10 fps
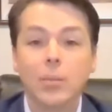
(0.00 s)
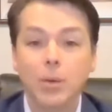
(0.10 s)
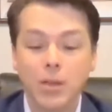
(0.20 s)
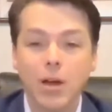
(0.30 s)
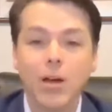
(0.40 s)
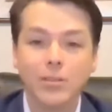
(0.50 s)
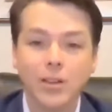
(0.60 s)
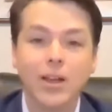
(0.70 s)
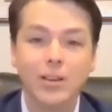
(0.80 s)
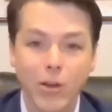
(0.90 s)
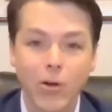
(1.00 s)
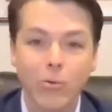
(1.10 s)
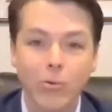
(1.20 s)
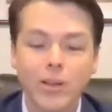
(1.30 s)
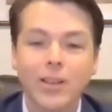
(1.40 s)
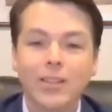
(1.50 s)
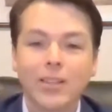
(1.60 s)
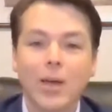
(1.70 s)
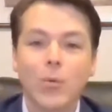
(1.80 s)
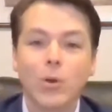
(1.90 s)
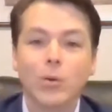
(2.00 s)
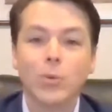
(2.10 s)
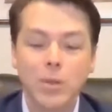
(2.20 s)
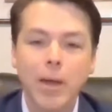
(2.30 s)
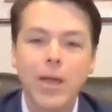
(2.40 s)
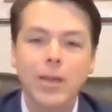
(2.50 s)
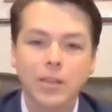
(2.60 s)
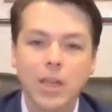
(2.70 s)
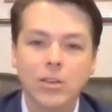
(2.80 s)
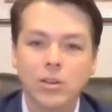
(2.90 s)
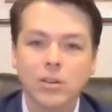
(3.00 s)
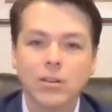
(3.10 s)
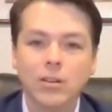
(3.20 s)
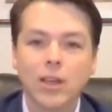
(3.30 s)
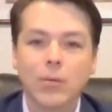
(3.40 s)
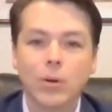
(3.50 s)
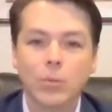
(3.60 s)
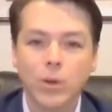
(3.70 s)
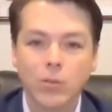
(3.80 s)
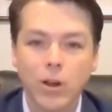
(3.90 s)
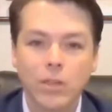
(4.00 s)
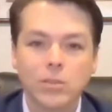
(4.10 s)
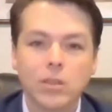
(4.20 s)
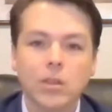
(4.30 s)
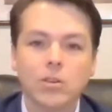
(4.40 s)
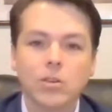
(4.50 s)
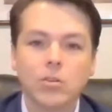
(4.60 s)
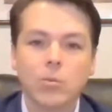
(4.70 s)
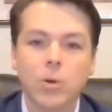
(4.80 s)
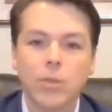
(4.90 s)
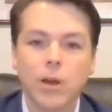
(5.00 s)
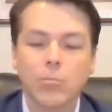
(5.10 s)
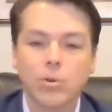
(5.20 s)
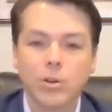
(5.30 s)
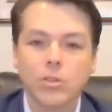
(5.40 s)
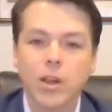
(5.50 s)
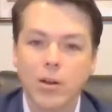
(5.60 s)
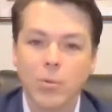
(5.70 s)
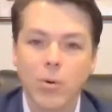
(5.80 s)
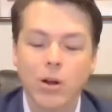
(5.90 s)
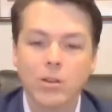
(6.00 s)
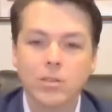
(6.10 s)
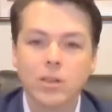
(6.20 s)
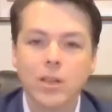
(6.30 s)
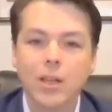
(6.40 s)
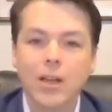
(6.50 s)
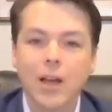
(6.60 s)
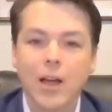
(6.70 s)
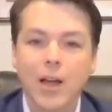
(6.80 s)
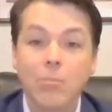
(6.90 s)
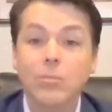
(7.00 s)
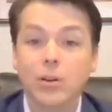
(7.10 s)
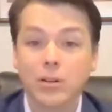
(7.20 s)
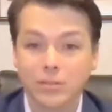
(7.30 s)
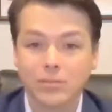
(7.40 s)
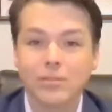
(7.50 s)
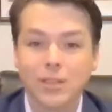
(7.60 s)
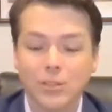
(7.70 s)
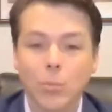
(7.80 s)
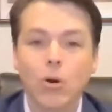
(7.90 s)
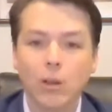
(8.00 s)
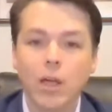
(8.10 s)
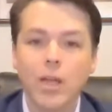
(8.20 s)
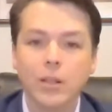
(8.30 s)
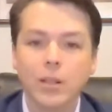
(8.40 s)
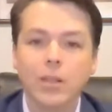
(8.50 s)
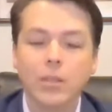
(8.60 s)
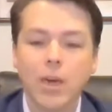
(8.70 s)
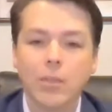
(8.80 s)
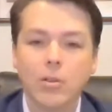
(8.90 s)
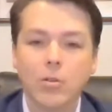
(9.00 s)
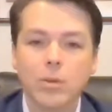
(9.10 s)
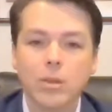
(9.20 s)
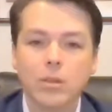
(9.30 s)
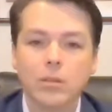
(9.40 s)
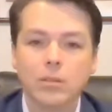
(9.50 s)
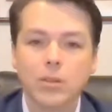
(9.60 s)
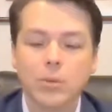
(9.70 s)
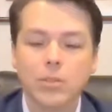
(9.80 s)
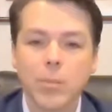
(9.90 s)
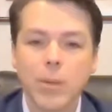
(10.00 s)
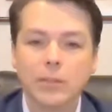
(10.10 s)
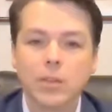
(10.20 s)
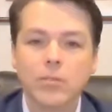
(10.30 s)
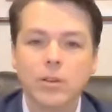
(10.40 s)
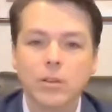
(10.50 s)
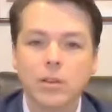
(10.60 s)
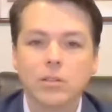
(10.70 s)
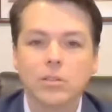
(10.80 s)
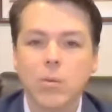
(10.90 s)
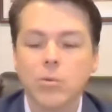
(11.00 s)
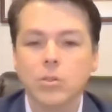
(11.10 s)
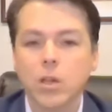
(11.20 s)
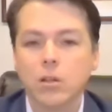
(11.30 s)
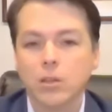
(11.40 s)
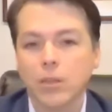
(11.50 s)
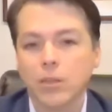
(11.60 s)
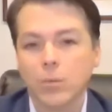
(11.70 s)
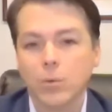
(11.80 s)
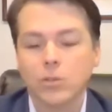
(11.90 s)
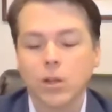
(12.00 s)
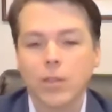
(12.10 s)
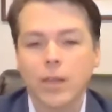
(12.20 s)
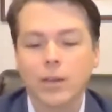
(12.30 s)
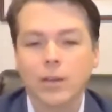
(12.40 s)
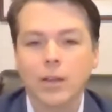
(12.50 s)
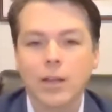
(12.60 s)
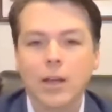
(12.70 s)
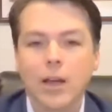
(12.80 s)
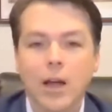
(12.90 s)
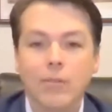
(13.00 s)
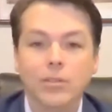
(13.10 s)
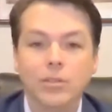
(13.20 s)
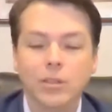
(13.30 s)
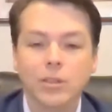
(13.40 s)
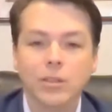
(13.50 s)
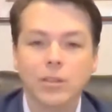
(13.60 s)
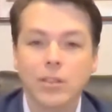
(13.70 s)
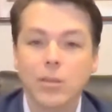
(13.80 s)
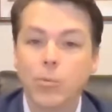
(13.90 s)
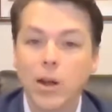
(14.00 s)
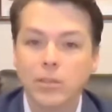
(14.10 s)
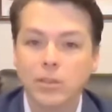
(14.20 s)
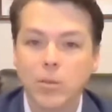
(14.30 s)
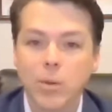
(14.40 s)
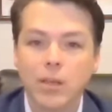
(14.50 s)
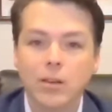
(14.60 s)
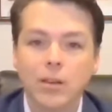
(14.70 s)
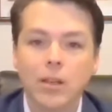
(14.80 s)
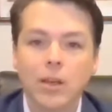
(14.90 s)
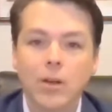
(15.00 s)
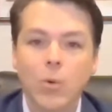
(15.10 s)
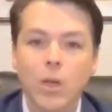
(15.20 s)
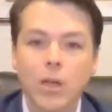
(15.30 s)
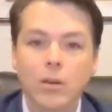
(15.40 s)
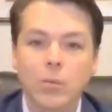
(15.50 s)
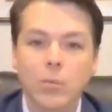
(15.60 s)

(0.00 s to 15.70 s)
because I know that when we pay attention and when we raise the issue with our British counterparts, it's more likely that there'll be some activity and some result. I think we saw that obviously in the Brexit debate, when